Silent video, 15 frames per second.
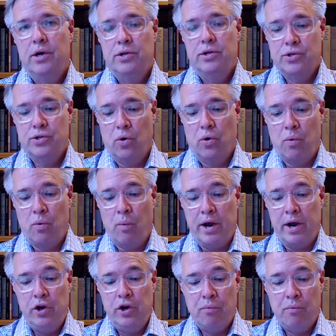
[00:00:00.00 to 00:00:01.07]
So
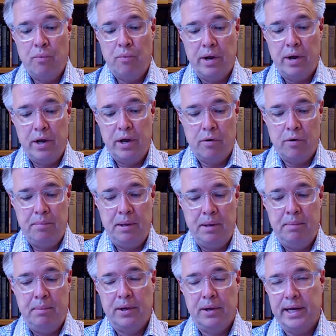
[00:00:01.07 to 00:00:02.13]
what you would be
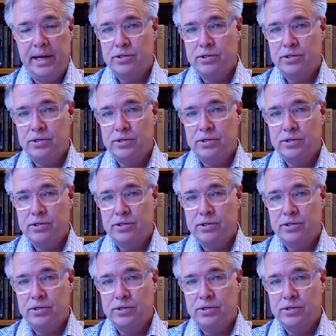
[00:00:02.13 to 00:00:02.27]
building,